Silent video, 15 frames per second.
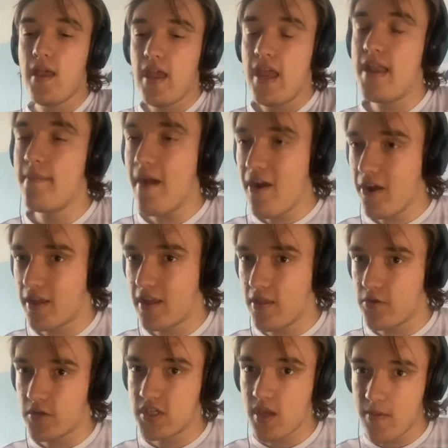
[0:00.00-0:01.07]
In America,
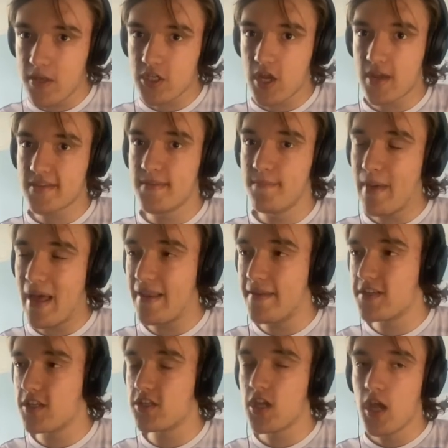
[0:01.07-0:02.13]
there are so many checks and
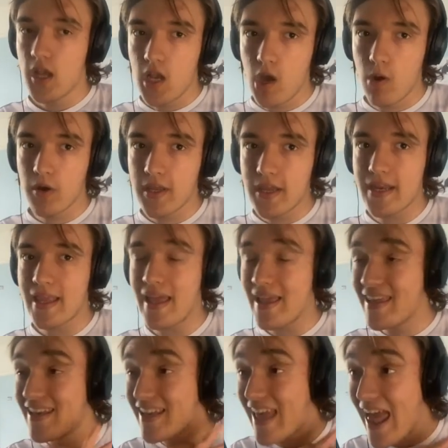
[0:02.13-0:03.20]
balances, no one
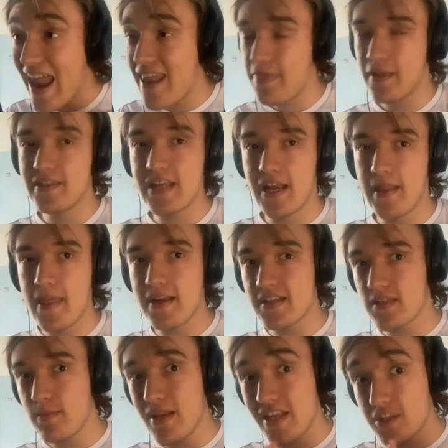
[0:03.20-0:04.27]
can get anything done. And that
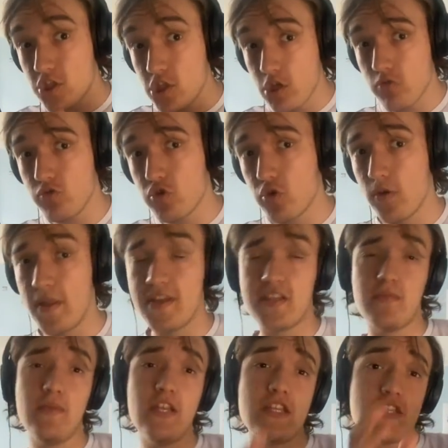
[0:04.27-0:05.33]
doesn't mean it's neutral, that
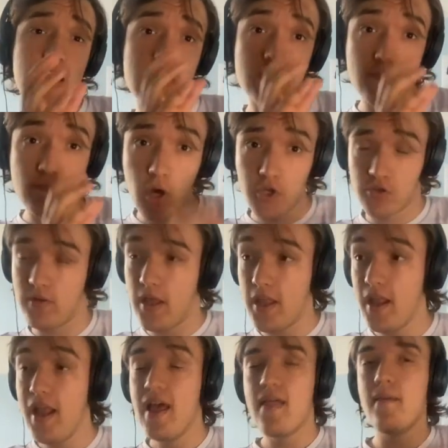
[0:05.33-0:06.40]
doesn't mean it stays moderate.
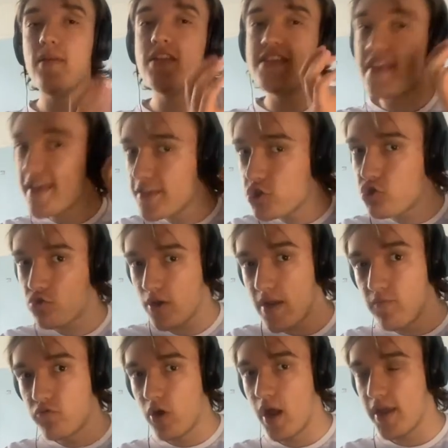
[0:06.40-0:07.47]
That means the
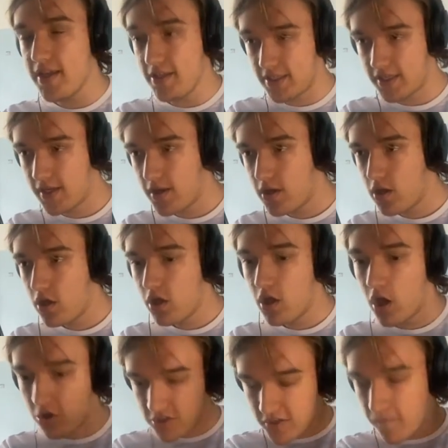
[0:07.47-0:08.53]
extreme right
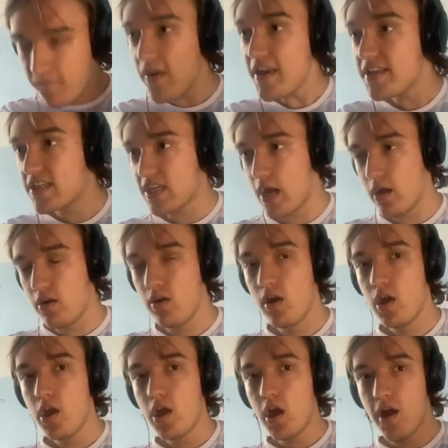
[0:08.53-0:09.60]
holds a veto
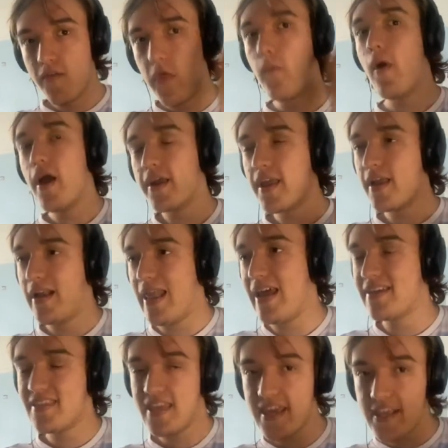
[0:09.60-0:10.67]
over the working
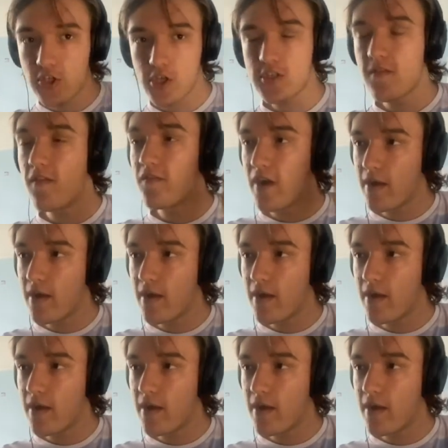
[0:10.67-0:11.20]
class. The interests of the very